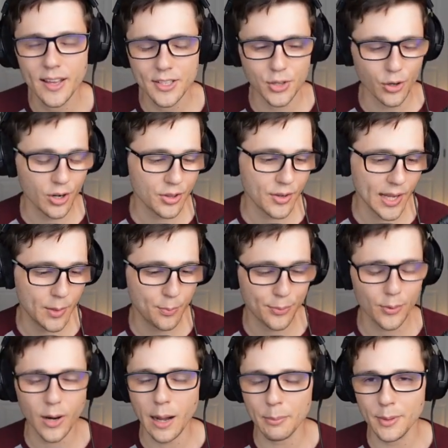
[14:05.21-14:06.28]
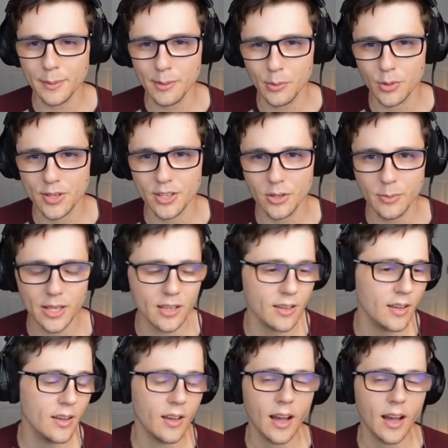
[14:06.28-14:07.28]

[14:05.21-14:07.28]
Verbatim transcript: So Earthquake probably will kill me.